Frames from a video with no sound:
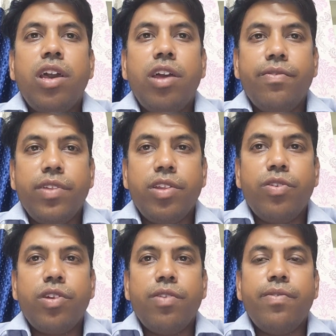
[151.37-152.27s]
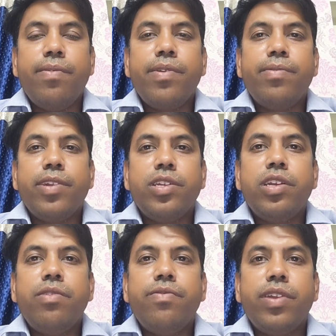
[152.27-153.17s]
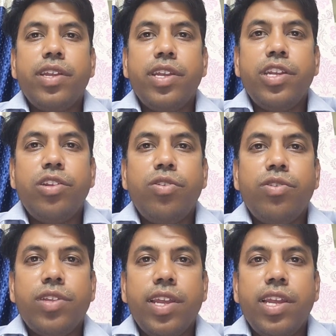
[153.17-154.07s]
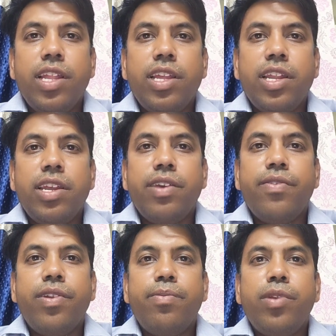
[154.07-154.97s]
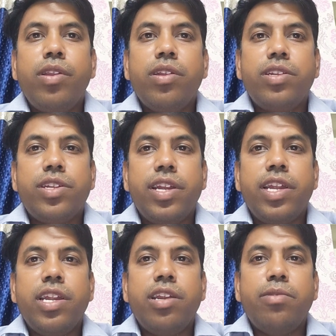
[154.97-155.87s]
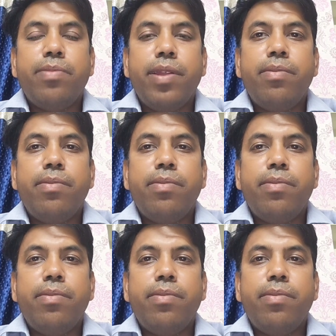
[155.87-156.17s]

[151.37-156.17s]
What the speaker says: or without conforming pressure. For each load cycle, the recoverable strain and